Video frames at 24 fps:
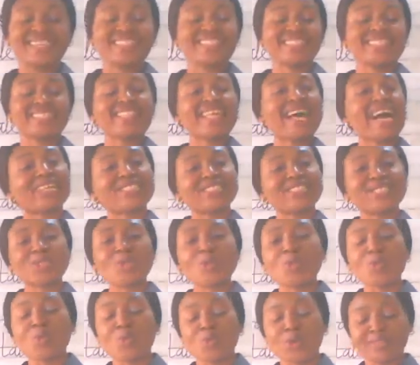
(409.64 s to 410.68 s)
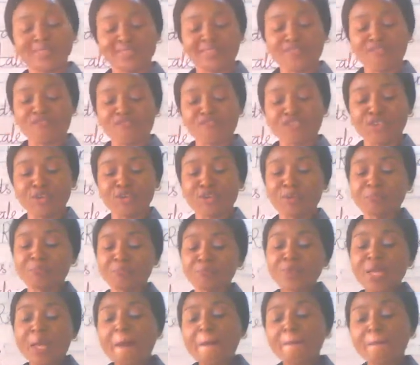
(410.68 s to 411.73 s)
That's so wonderful,
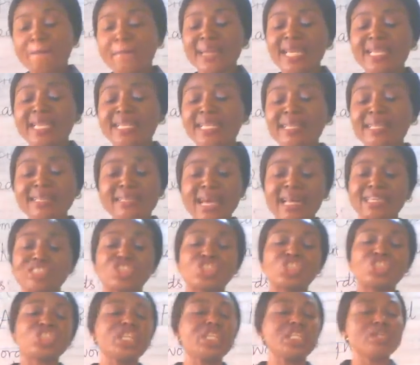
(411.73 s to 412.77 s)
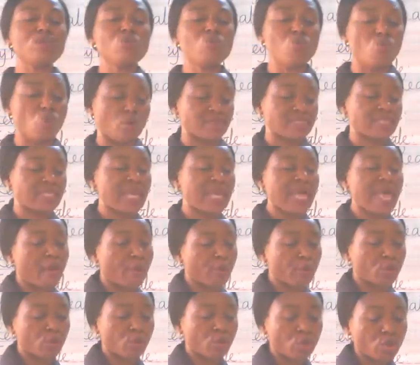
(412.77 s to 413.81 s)
meaning that she was
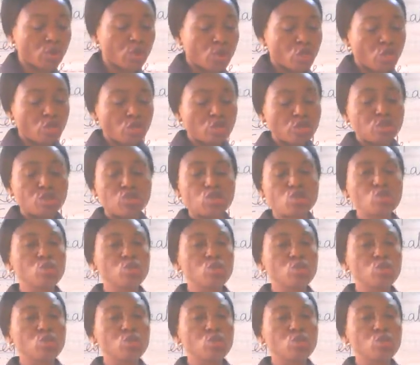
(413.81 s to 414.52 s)
able to